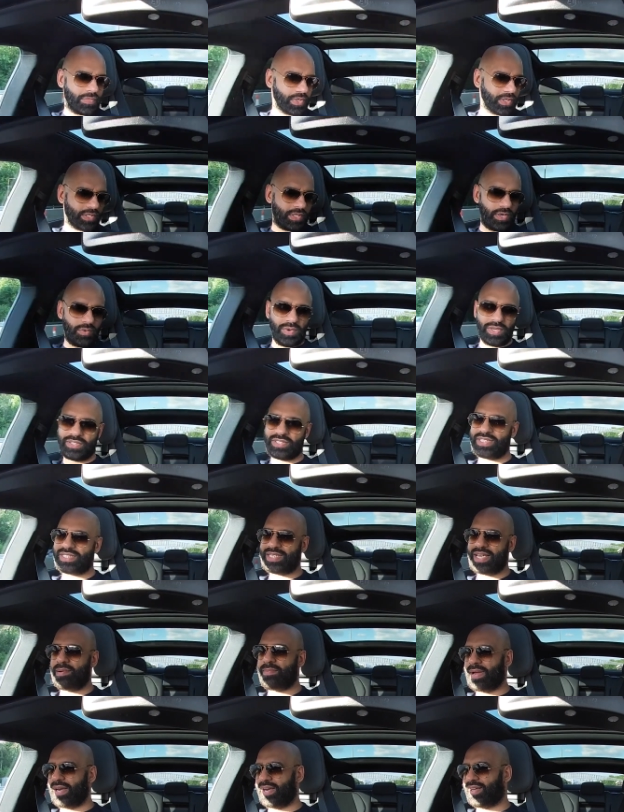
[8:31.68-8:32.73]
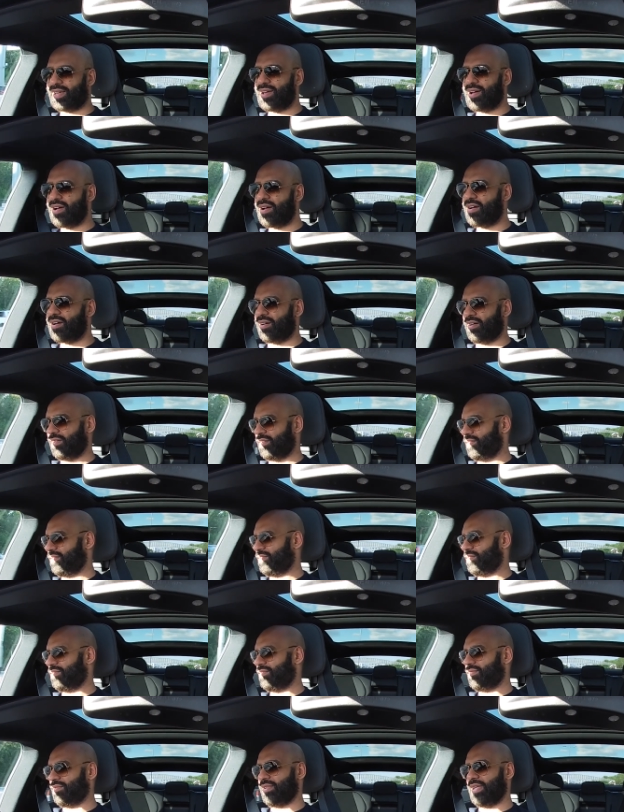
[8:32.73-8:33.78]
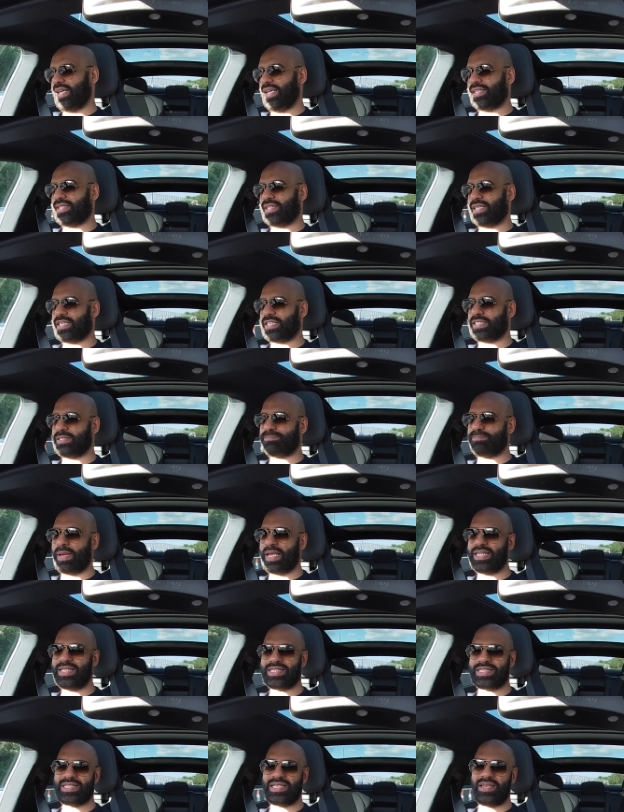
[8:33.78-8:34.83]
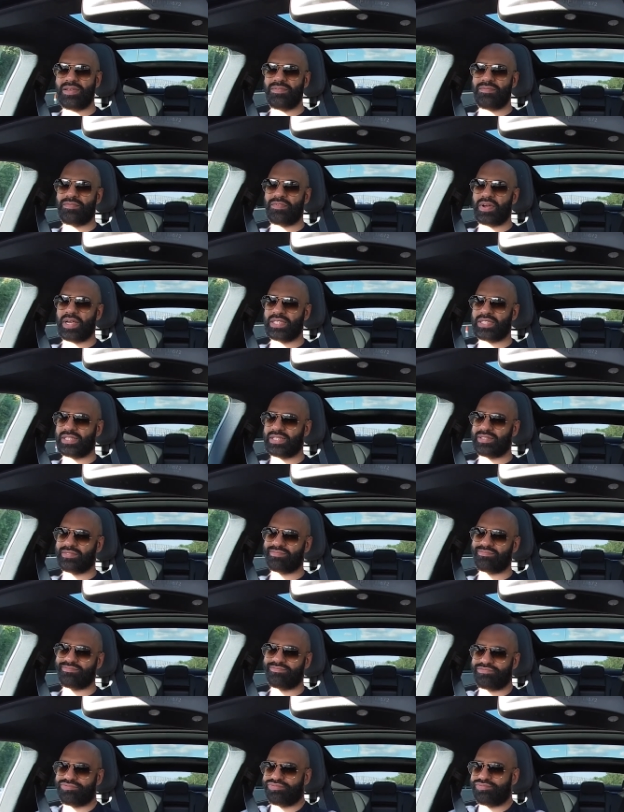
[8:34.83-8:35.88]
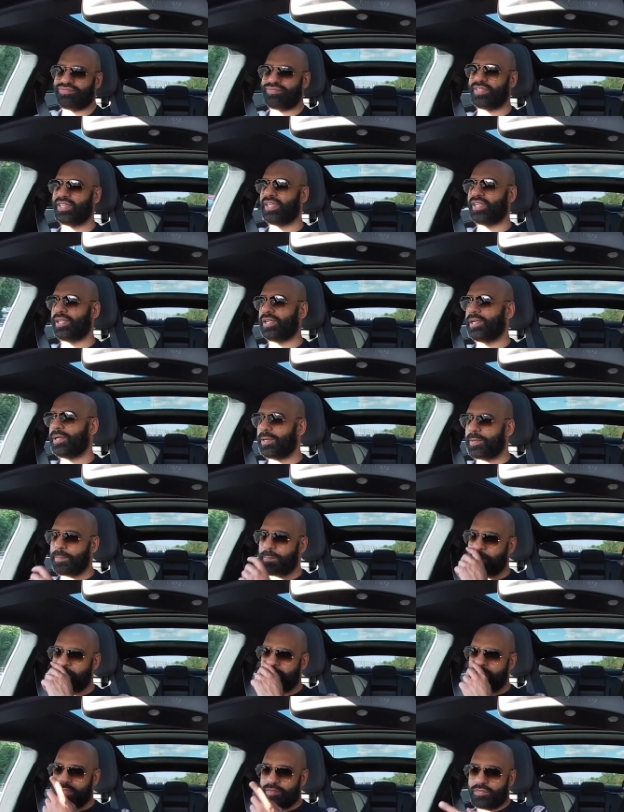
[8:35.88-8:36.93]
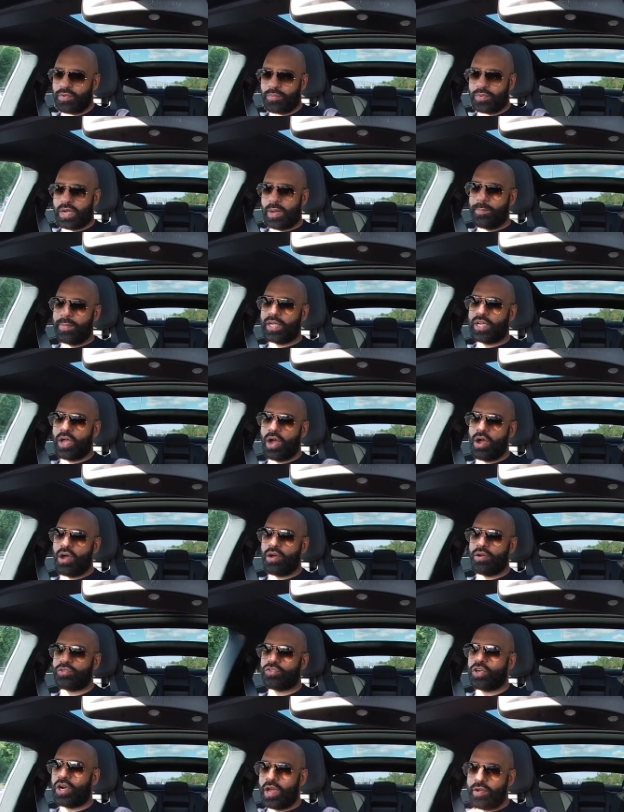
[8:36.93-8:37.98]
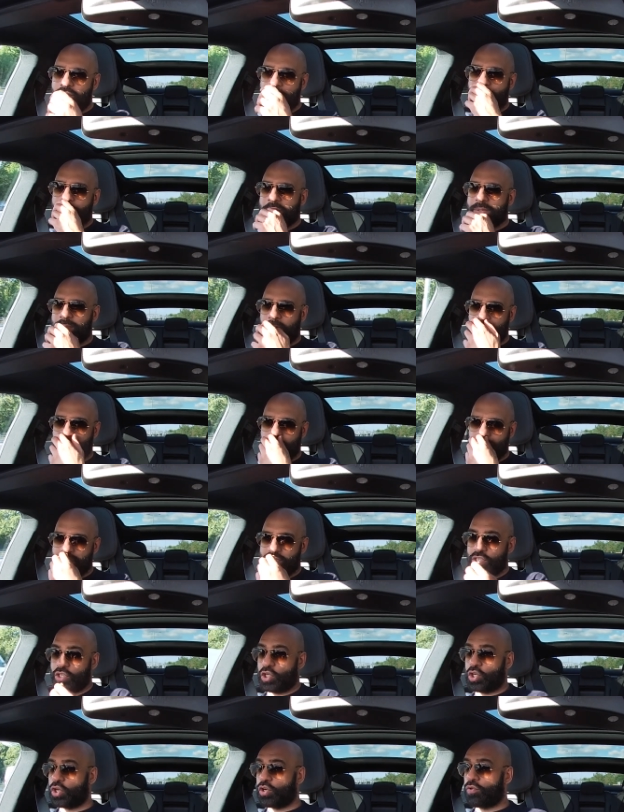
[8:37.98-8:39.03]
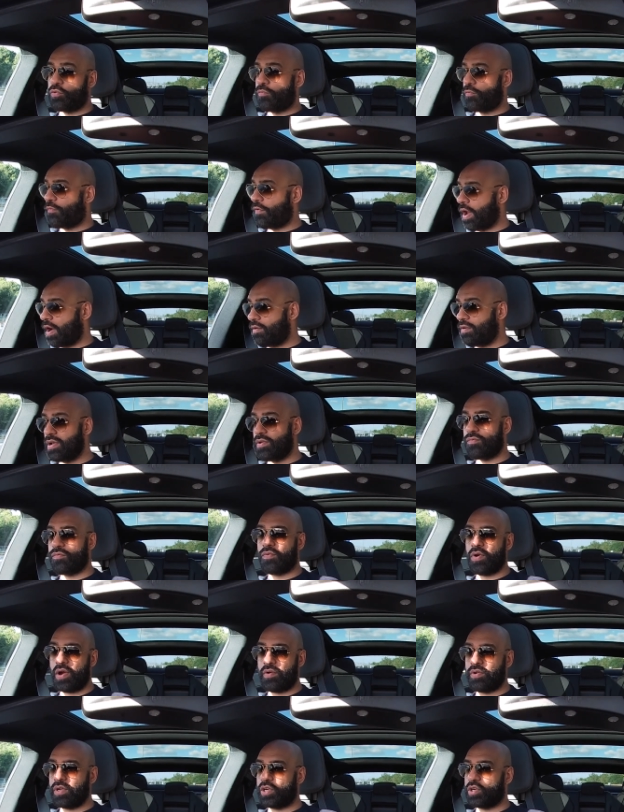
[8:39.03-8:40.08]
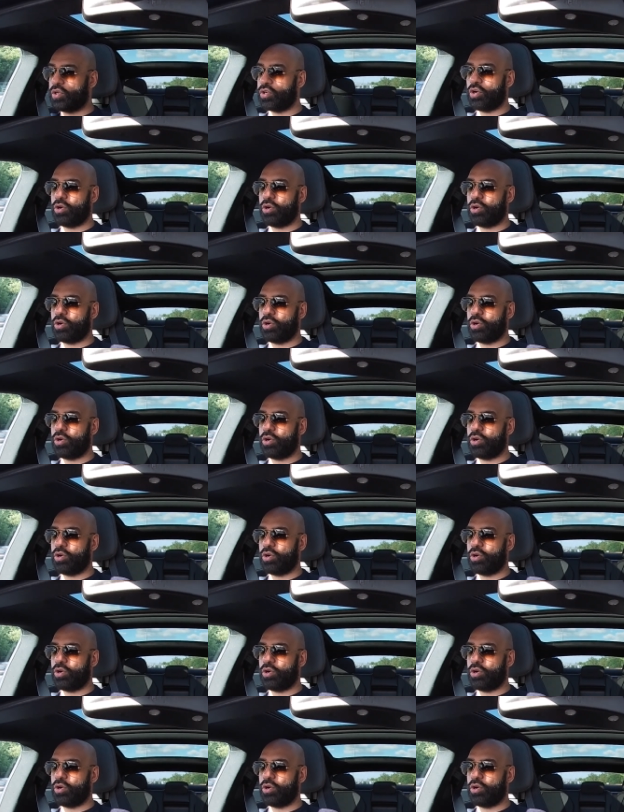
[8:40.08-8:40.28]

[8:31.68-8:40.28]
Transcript: don't know what to say about the car. It's expensive. From a company car driver perspective, it's a very, very good